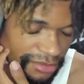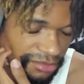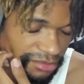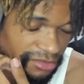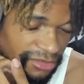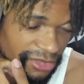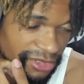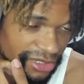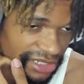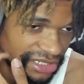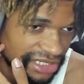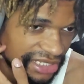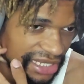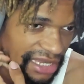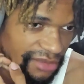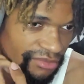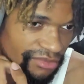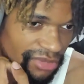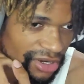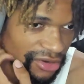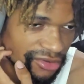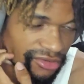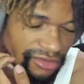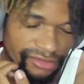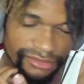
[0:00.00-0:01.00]
But it's like,
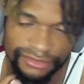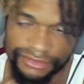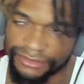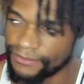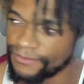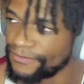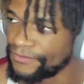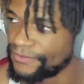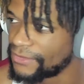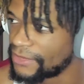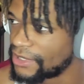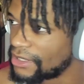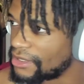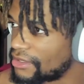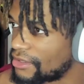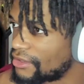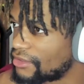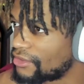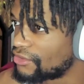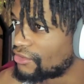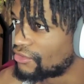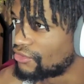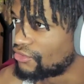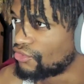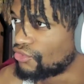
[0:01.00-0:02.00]
bro,
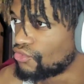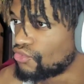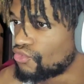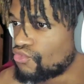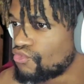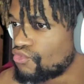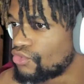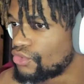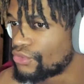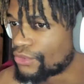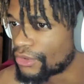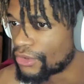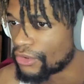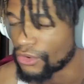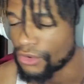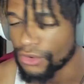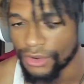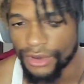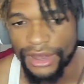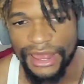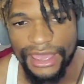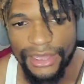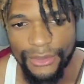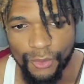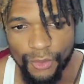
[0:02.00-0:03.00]
you doing
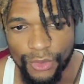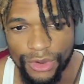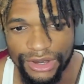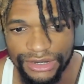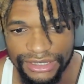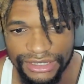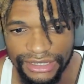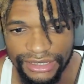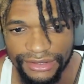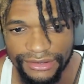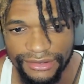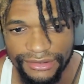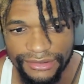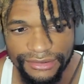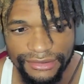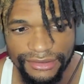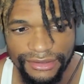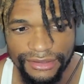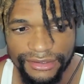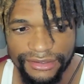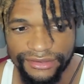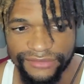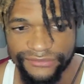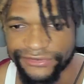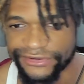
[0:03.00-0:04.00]
all that working
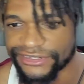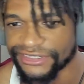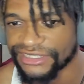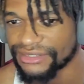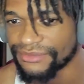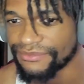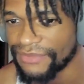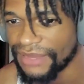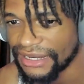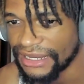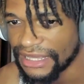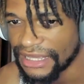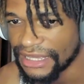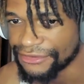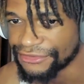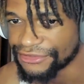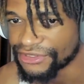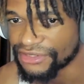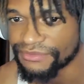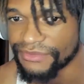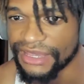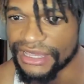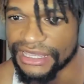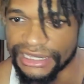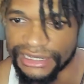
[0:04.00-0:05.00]
for somebody
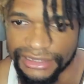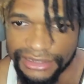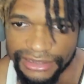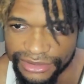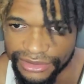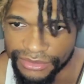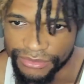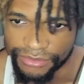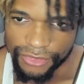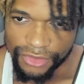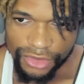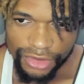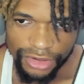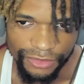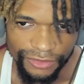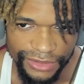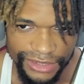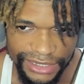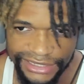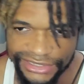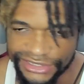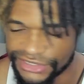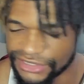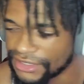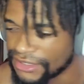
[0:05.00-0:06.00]
else, making them more
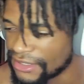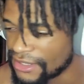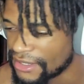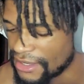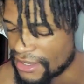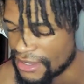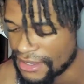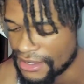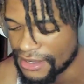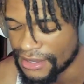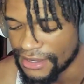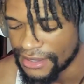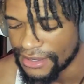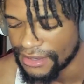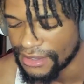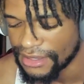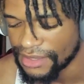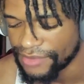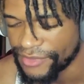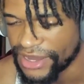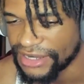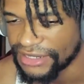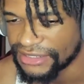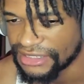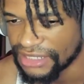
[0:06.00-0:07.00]
rich.
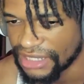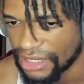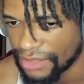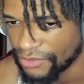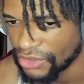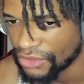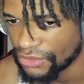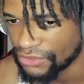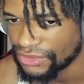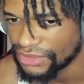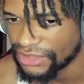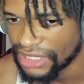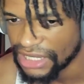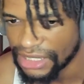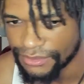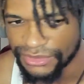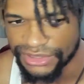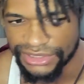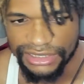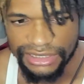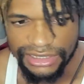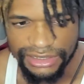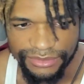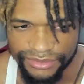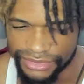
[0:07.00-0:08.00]
And by the time your time
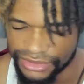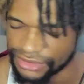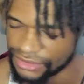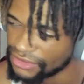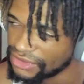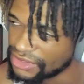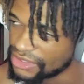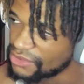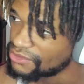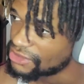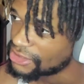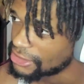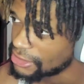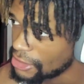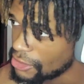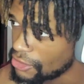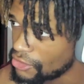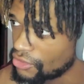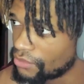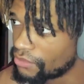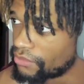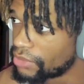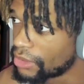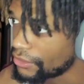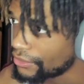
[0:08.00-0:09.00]
is up, you
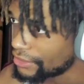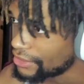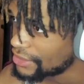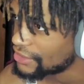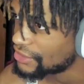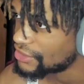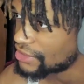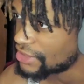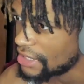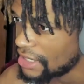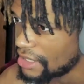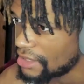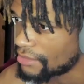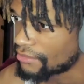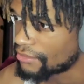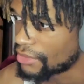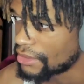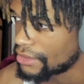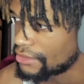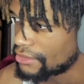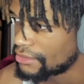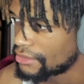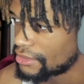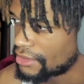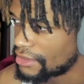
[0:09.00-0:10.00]
still broke as shit,
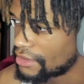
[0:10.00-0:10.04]
bro.